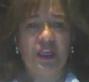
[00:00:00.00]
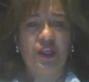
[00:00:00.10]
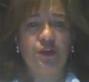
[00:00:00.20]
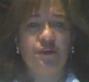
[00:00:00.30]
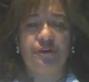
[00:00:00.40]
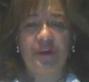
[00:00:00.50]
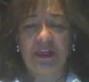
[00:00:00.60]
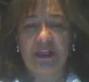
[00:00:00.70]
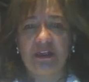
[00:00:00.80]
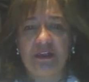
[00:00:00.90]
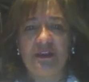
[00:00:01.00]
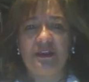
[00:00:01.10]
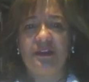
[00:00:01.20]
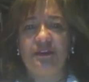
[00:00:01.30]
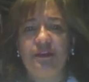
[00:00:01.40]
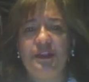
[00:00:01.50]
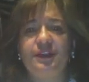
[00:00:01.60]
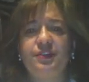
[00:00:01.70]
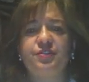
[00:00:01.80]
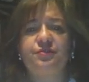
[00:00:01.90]
your final
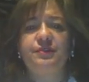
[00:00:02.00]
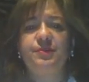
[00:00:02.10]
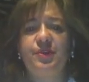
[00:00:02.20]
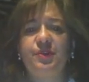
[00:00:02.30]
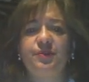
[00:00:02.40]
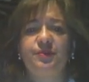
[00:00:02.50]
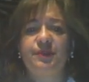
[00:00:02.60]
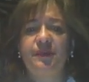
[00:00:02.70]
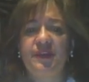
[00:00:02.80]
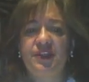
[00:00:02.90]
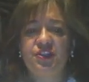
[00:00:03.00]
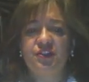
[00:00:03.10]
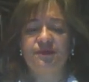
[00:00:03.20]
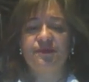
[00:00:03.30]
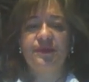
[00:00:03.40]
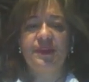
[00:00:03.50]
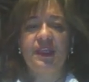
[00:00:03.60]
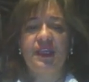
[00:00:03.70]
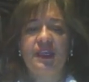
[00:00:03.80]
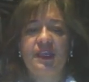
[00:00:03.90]
literature review revision,
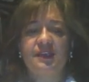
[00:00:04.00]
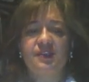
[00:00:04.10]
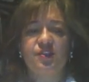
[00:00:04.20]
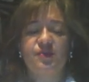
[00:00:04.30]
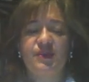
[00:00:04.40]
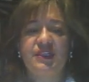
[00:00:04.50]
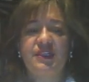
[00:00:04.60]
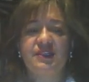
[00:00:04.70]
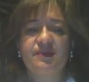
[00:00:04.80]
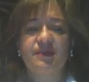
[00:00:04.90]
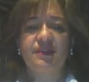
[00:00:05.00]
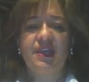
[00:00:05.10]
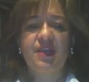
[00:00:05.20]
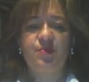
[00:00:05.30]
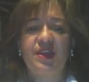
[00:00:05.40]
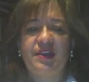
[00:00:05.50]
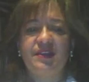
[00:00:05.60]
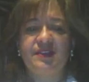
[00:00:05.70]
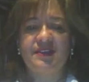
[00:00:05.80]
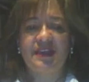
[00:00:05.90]
some ideas about the
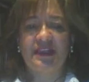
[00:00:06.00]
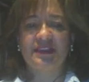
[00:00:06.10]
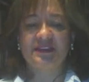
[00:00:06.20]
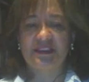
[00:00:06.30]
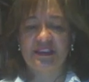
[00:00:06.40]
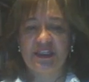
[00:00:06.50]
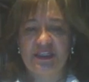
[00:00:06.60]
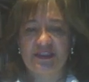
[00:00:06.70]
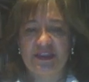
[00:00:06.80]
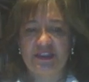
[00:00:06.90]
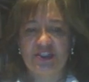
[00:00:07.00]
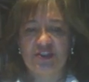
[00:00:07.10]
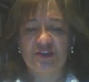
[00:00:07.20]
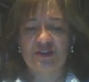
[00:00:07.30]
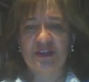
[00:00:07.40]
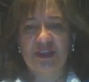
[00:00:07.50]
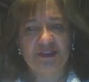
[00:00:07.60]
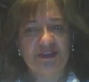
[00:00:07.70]
APA style and citations, and